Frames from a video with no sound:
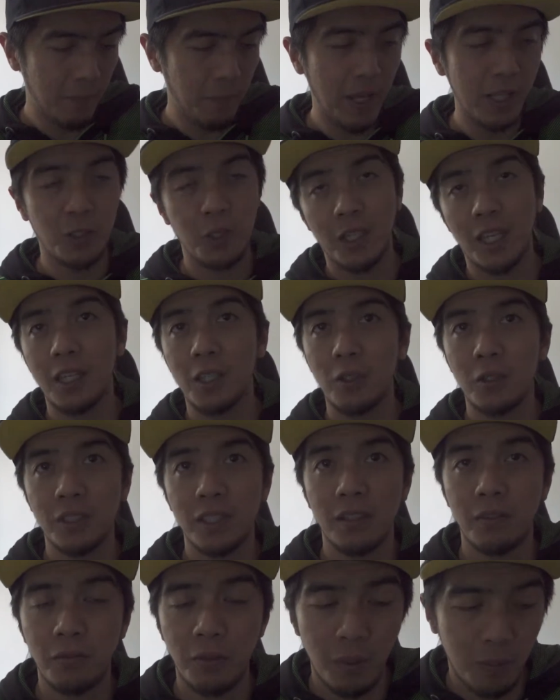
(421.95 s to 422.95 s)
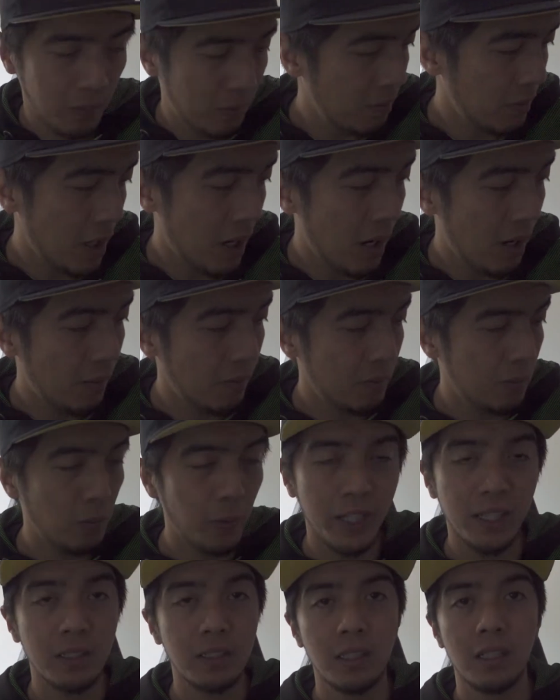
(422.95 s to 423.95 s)
bet you can use it from
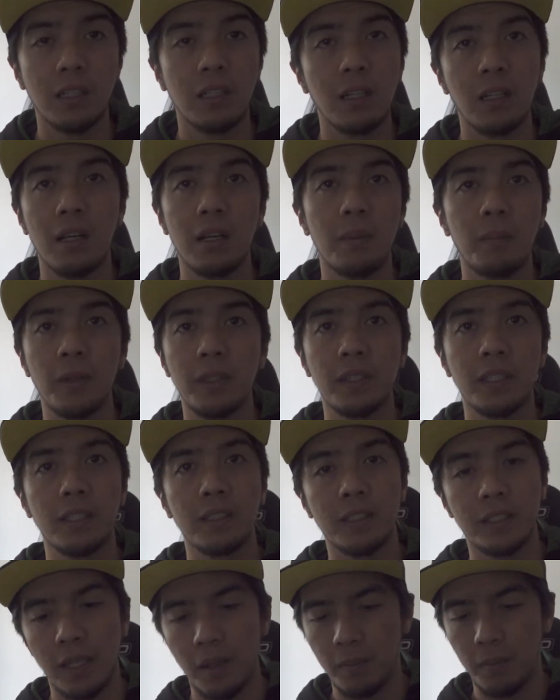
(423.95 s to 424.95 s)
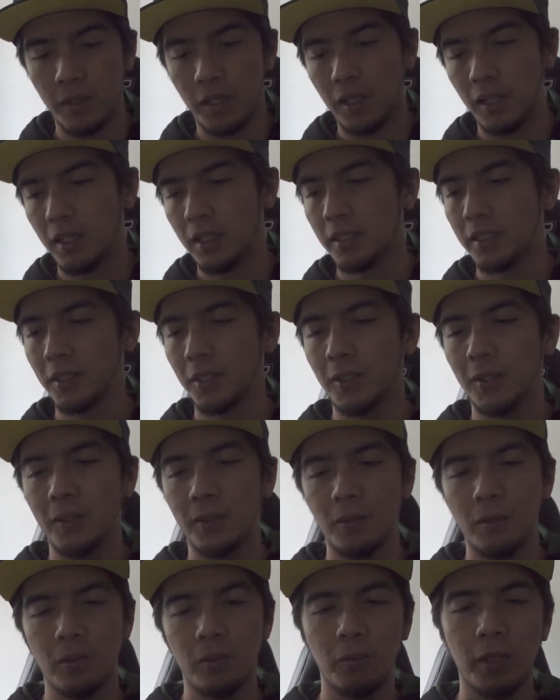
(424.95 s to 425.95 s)
winter up until summer.
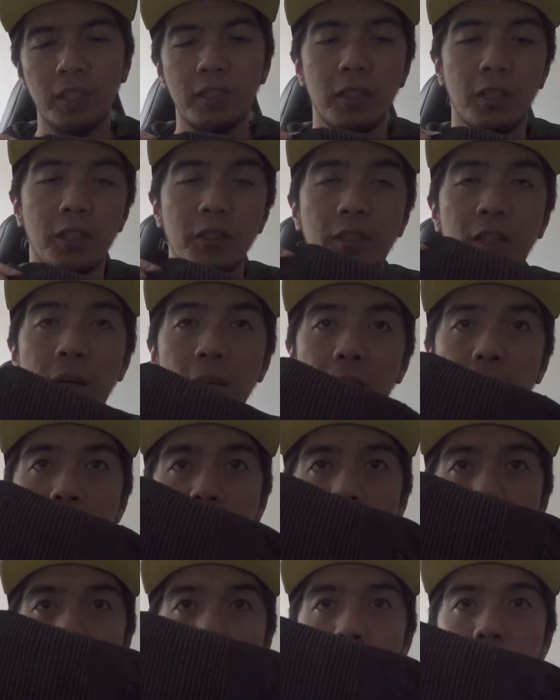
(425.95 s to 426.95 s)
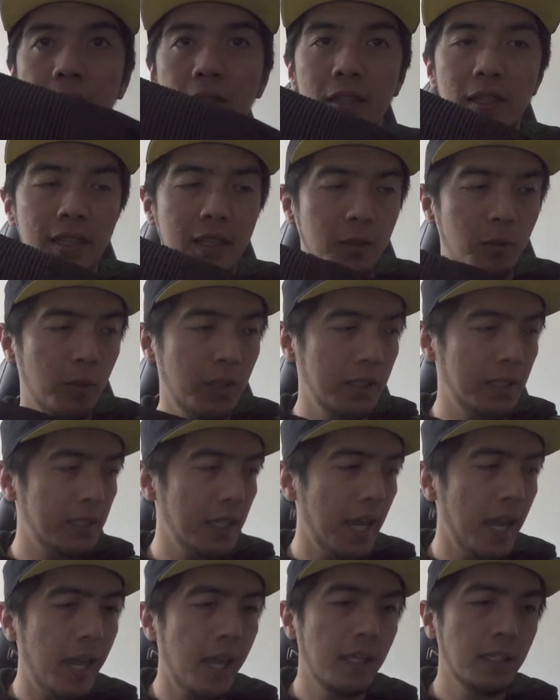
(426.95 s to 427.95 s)
So winter or summer, you can use these ones.
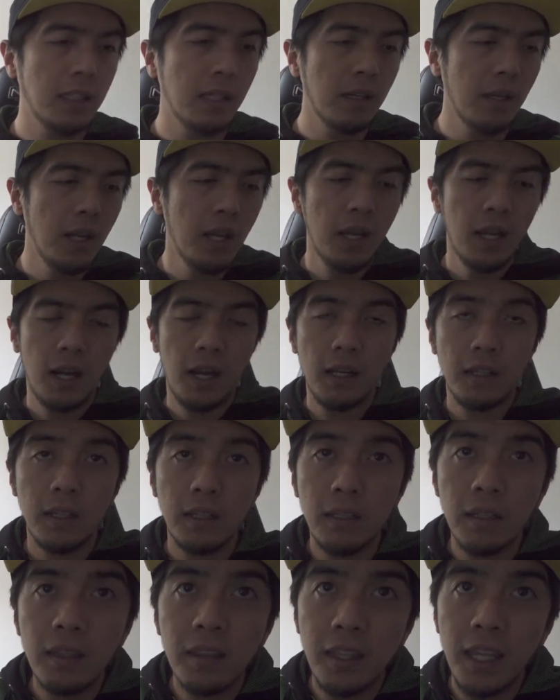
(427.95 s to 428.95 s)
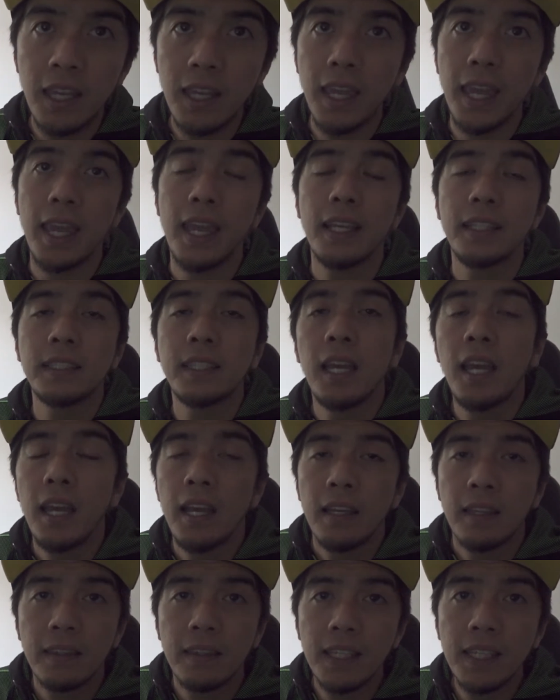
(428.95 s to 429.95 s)
And another thing is,
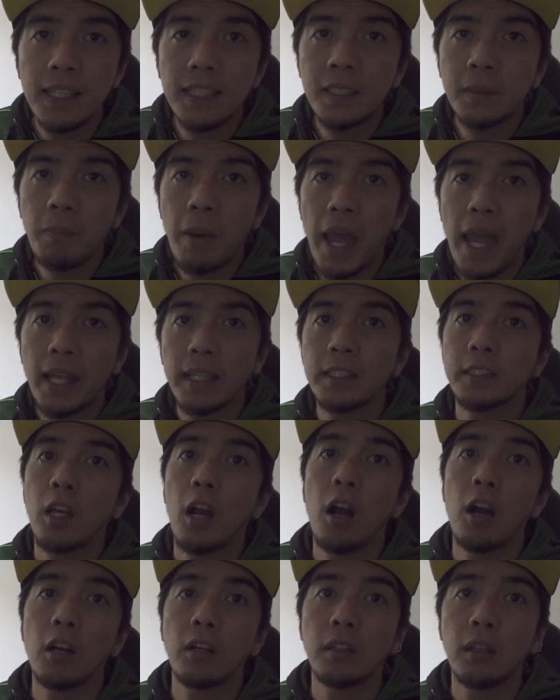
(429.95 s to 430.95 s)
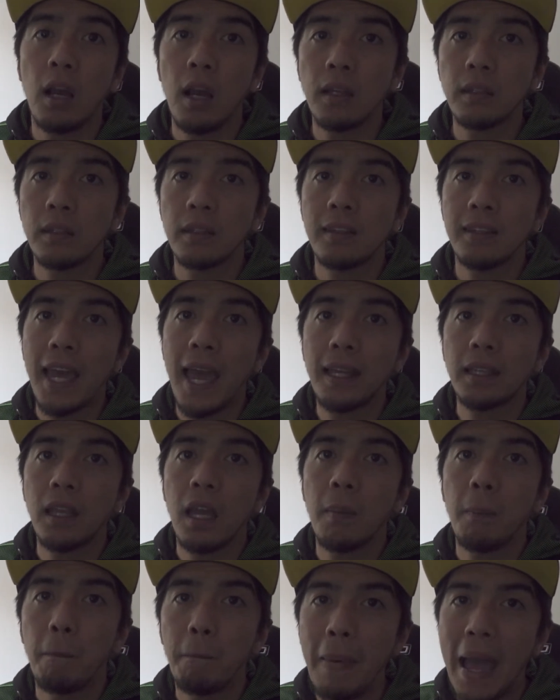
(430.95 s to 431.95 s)
these pants are not that
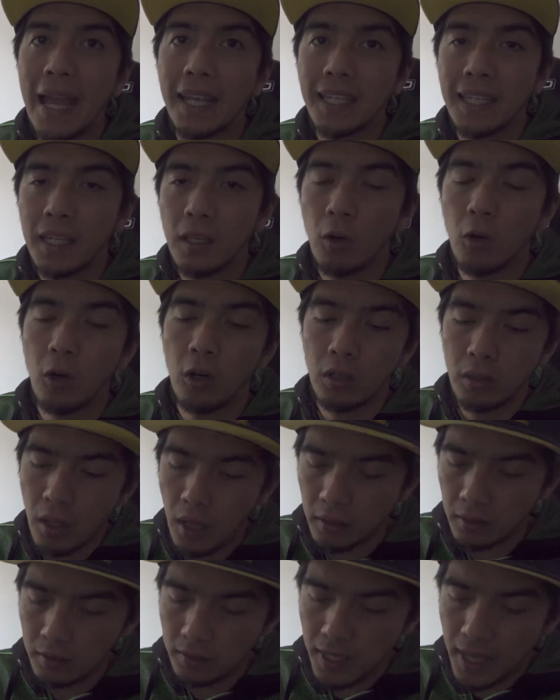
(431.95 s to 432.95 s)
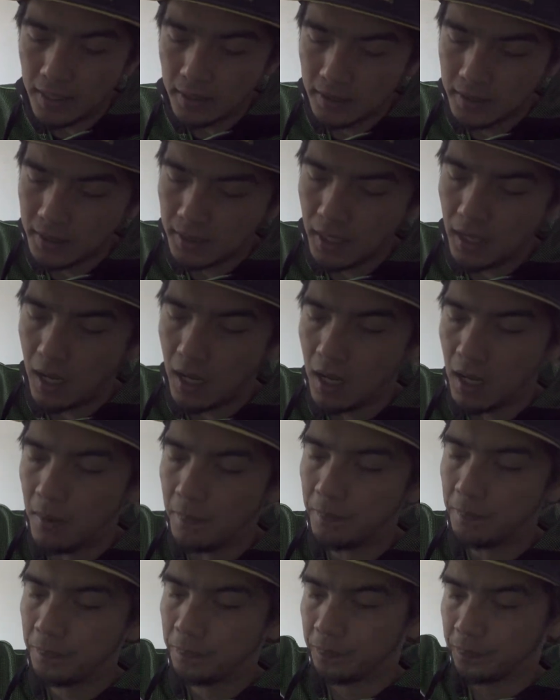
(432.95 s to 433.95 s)
baggy or not that
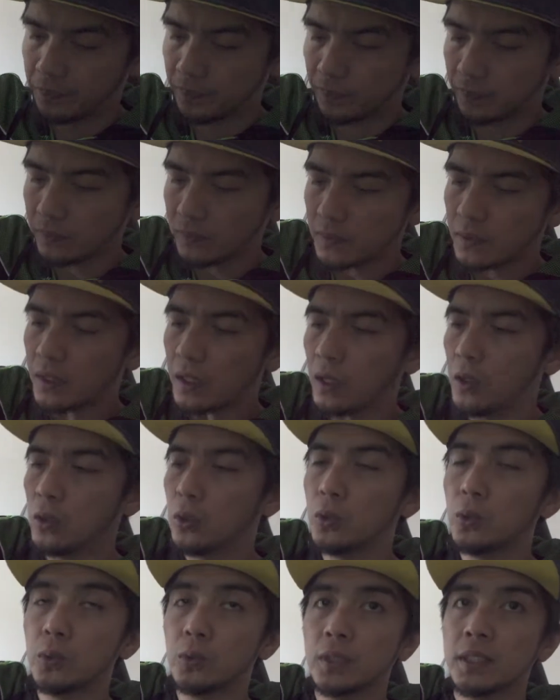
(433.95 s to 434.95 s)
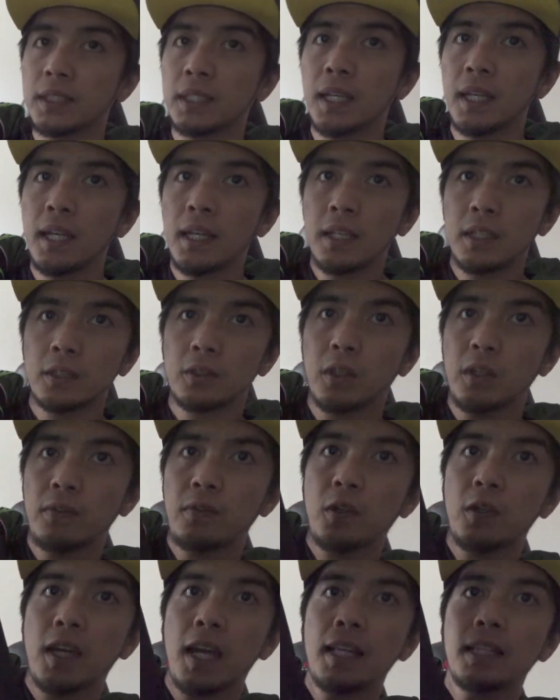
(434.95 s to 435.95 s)
loose. So
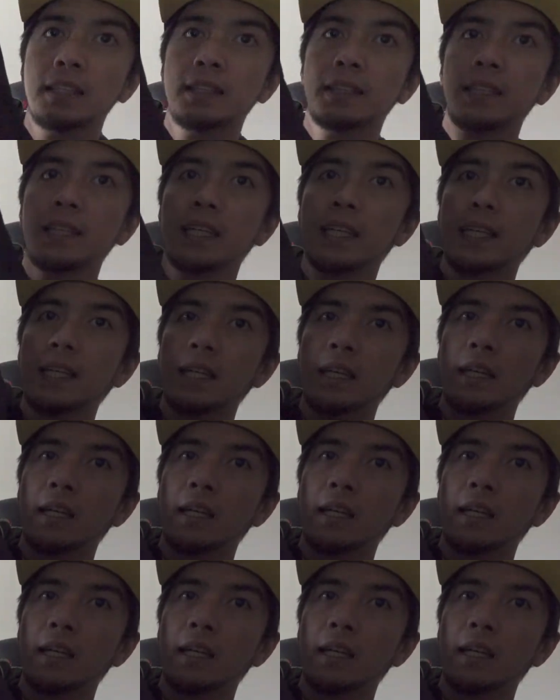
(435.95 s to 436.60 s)
if you can see,